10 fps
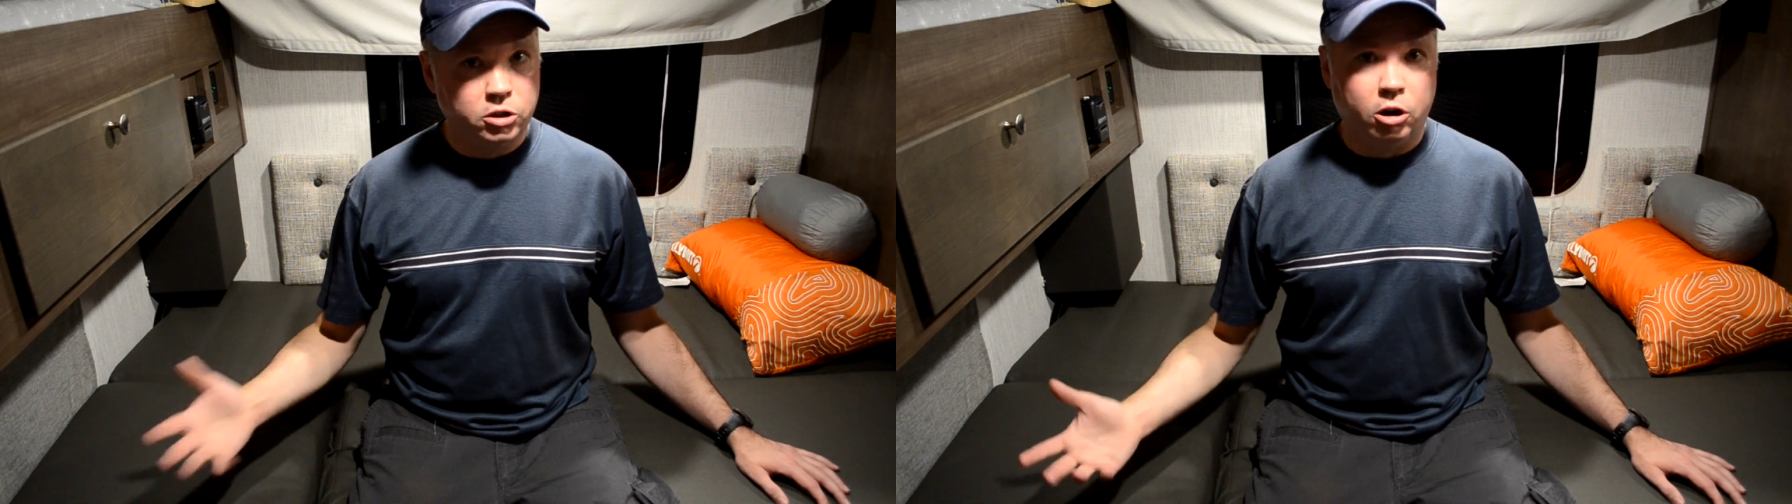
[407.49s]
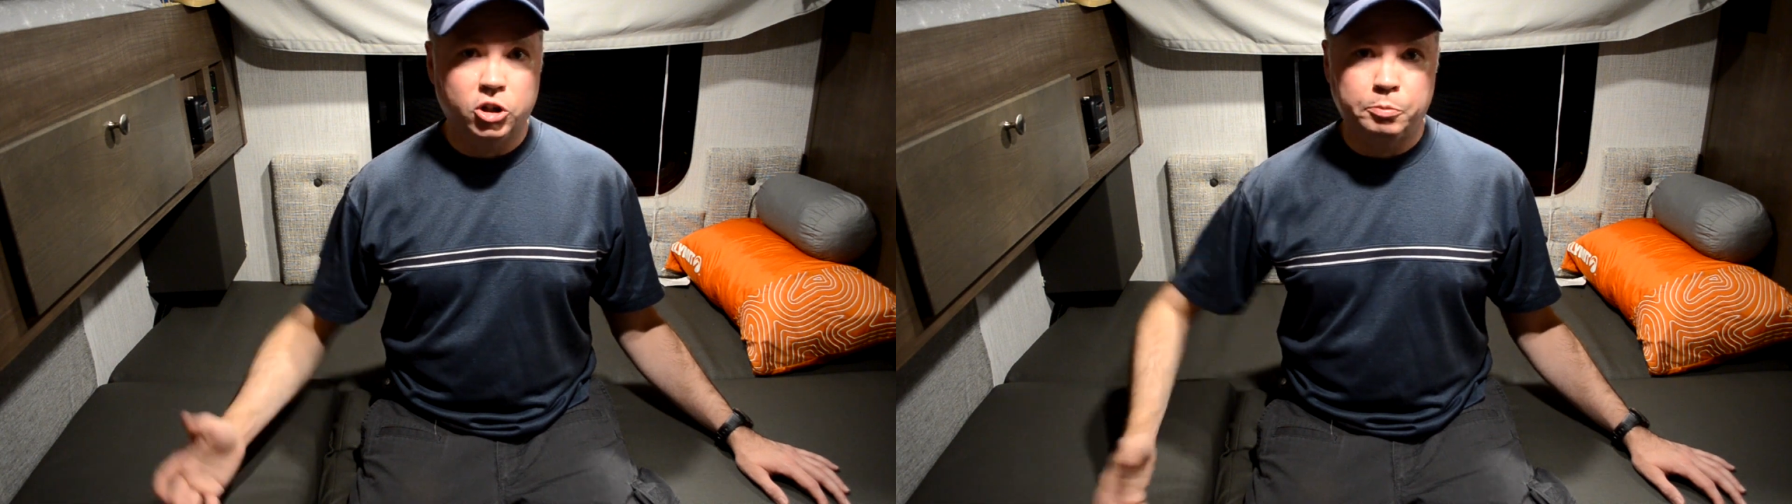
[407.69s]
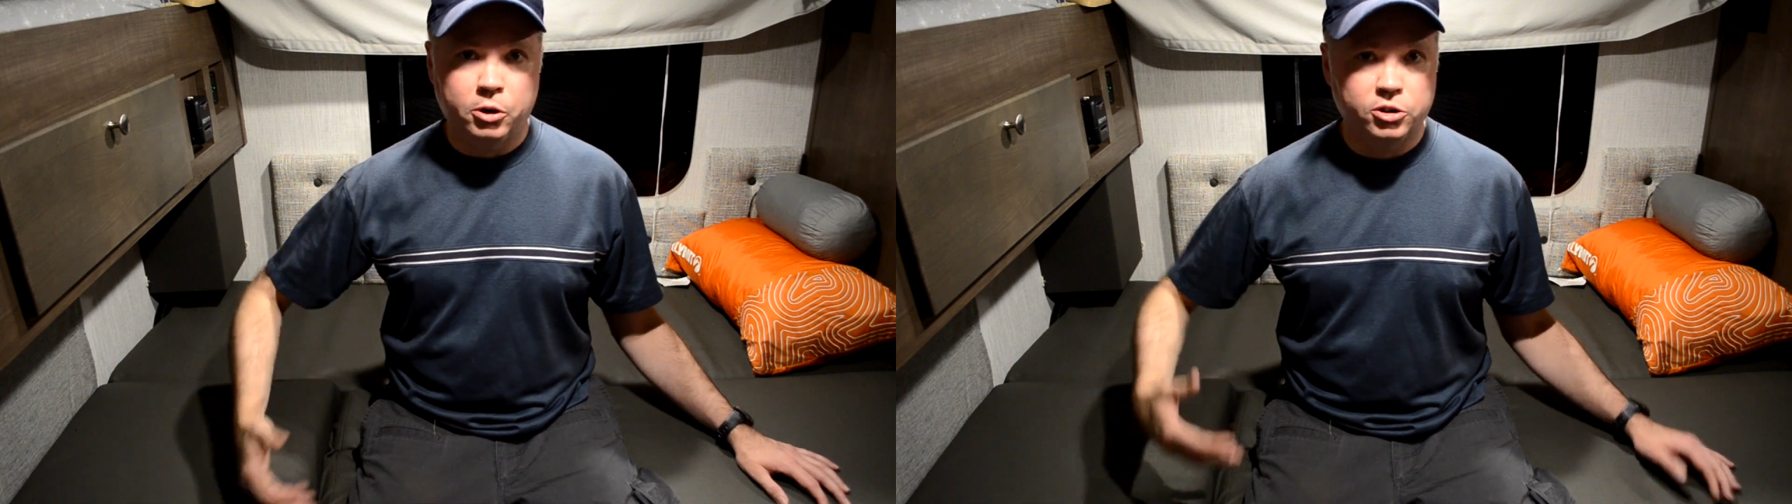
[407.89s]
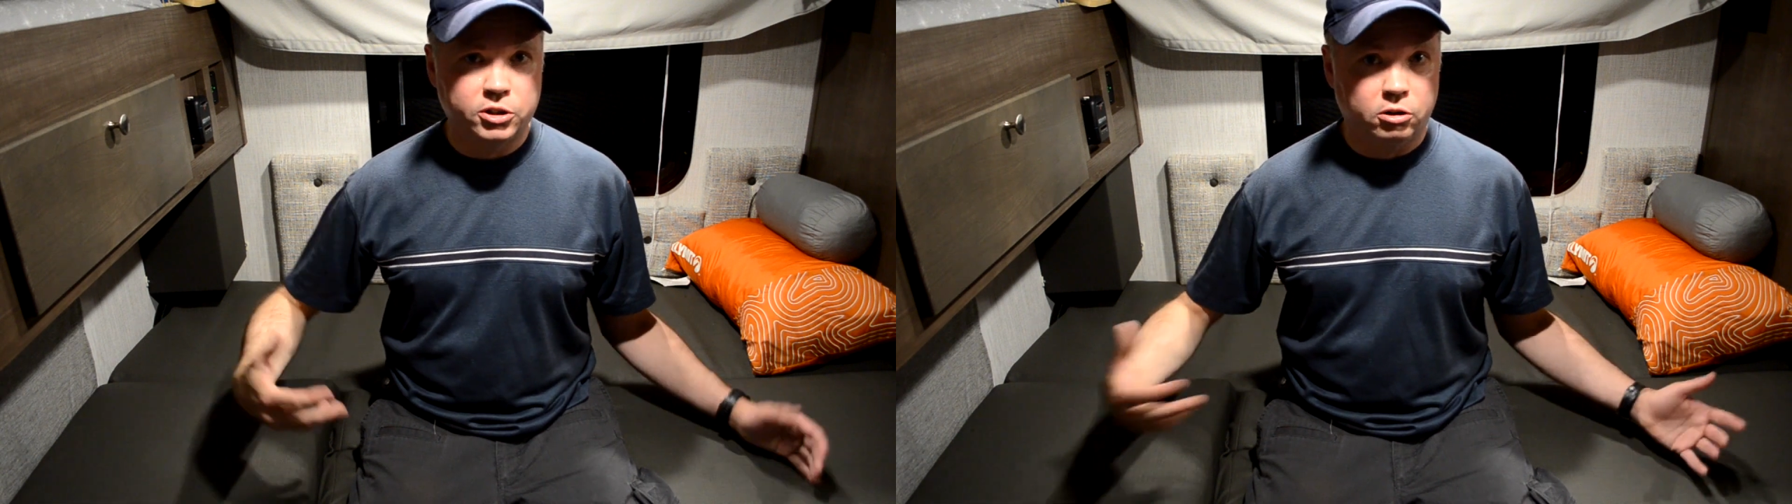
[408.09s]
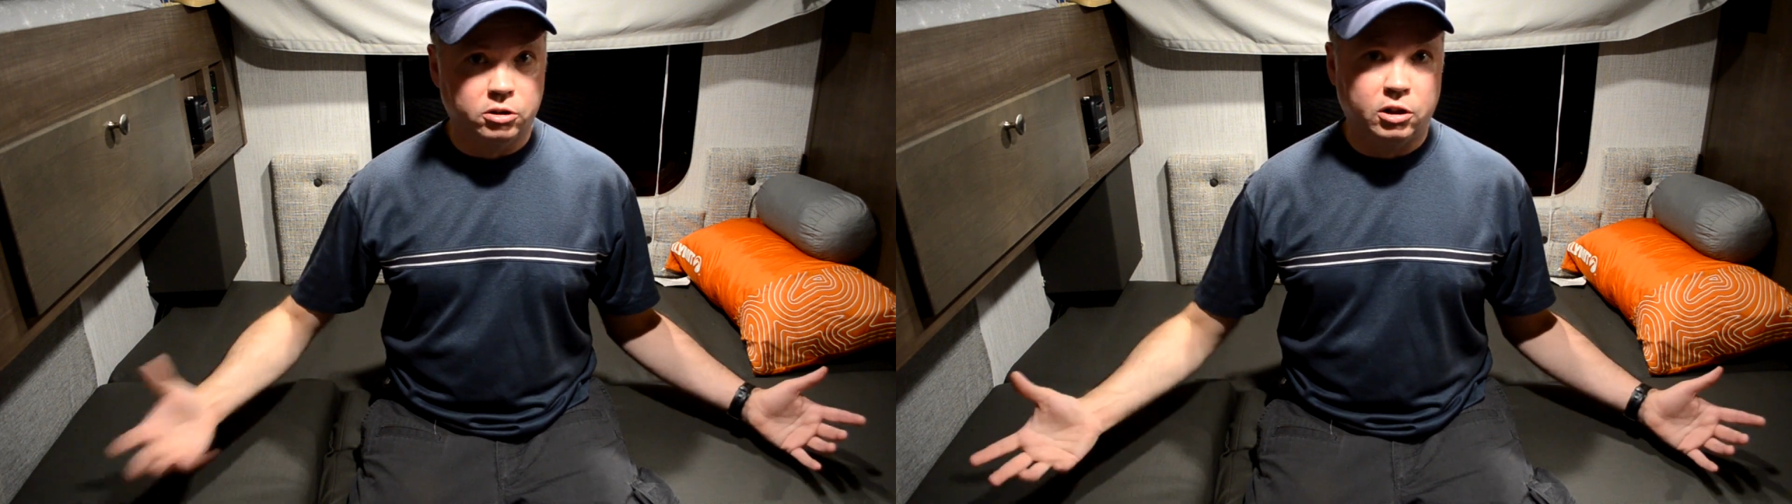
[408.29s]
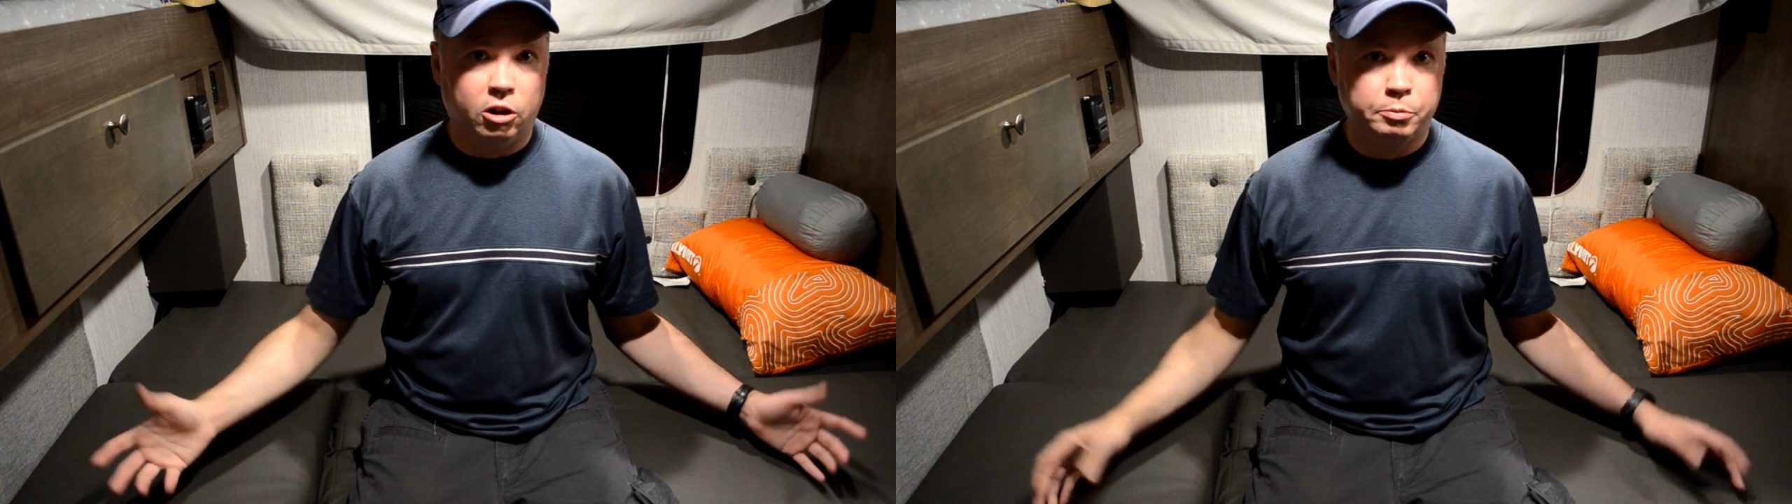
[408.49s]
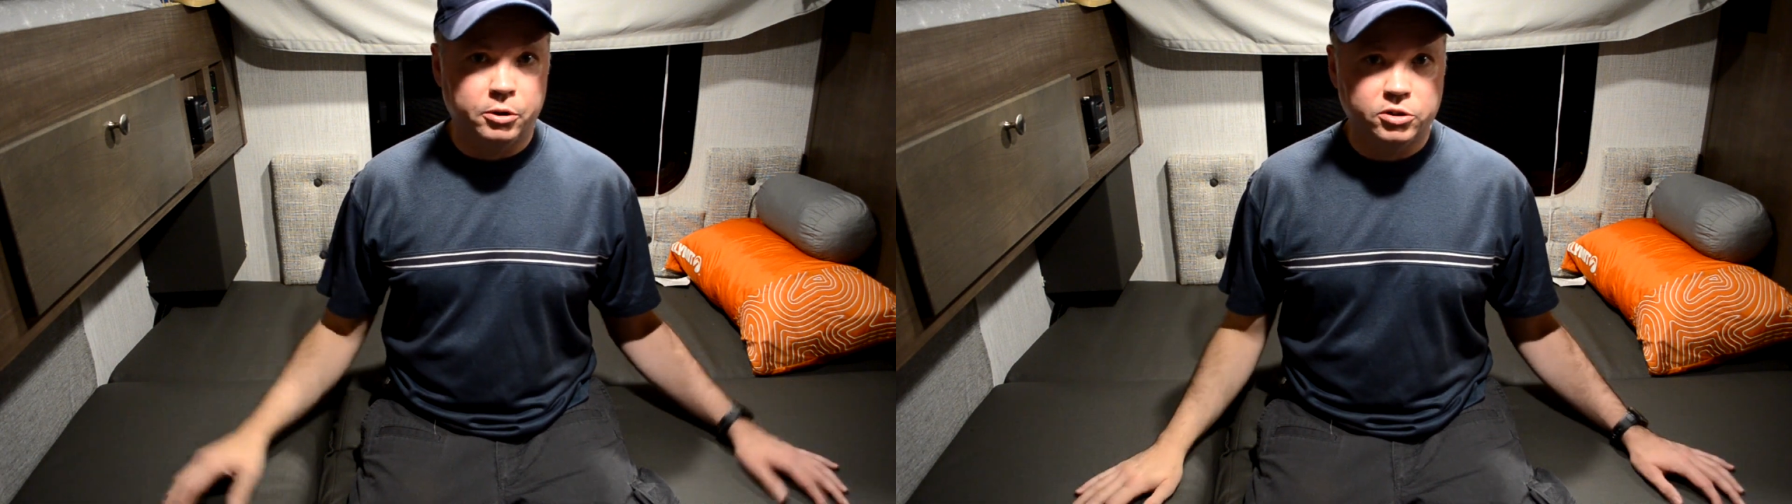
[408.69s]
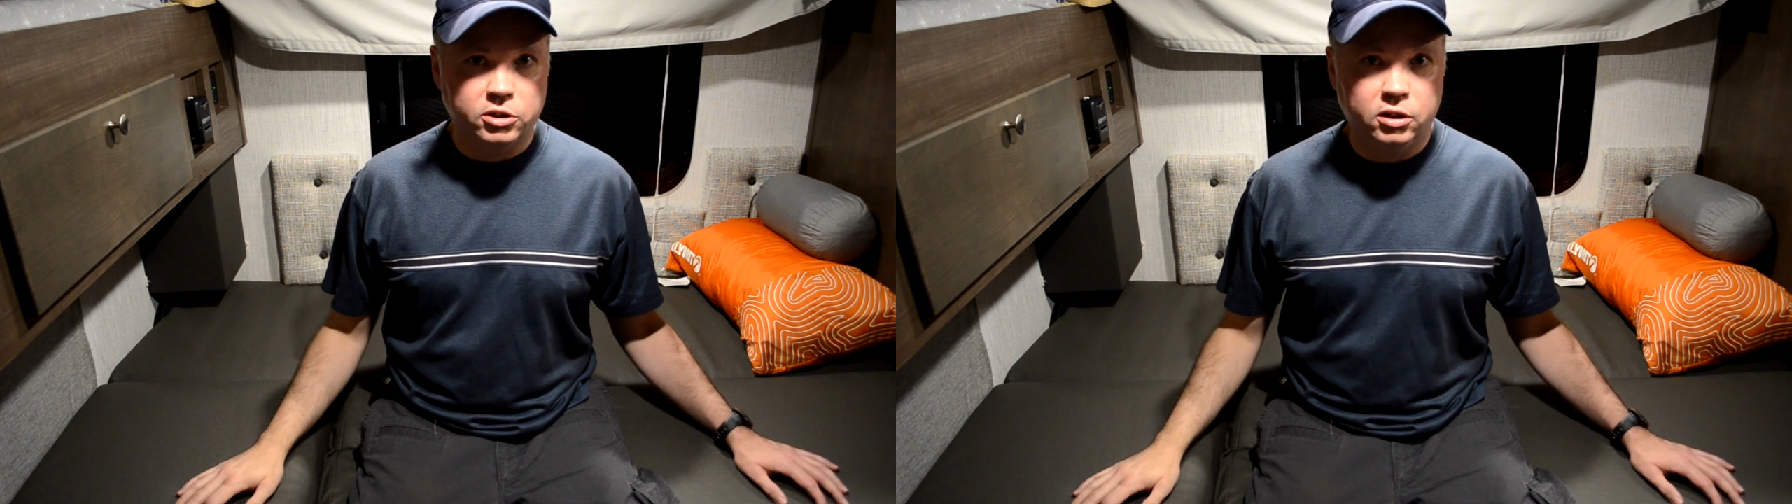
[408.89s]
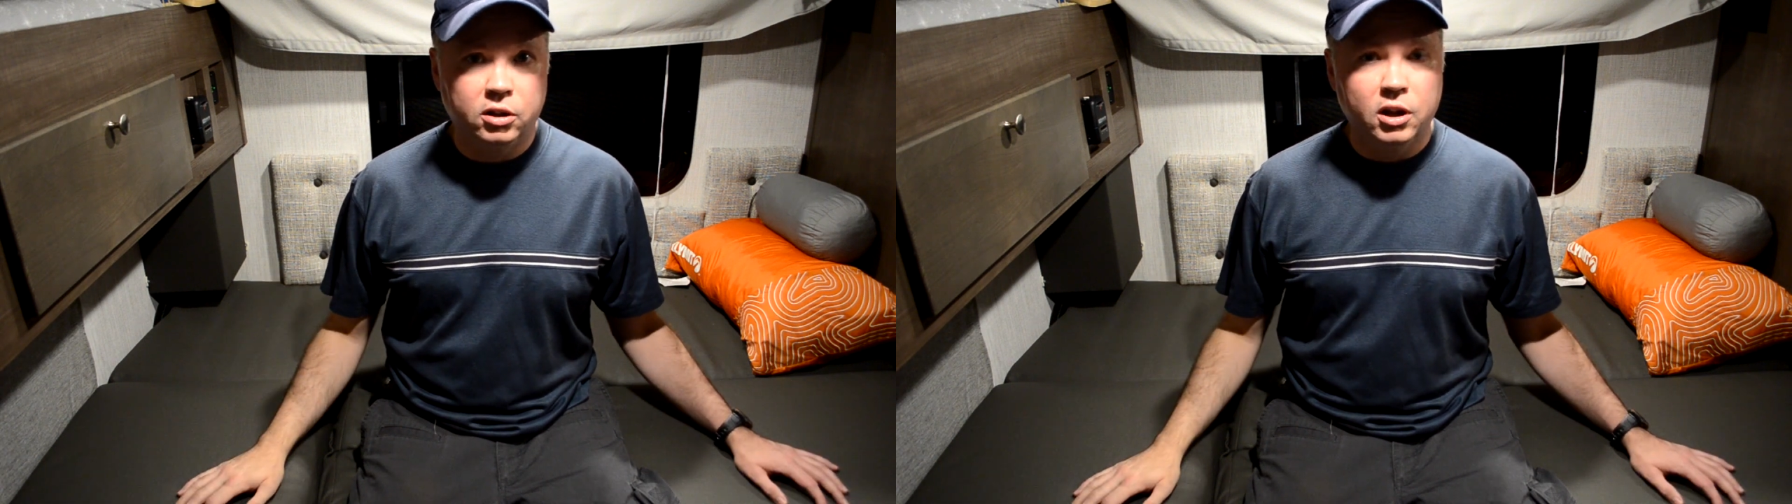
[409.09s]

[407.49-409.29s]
larger person or a taller person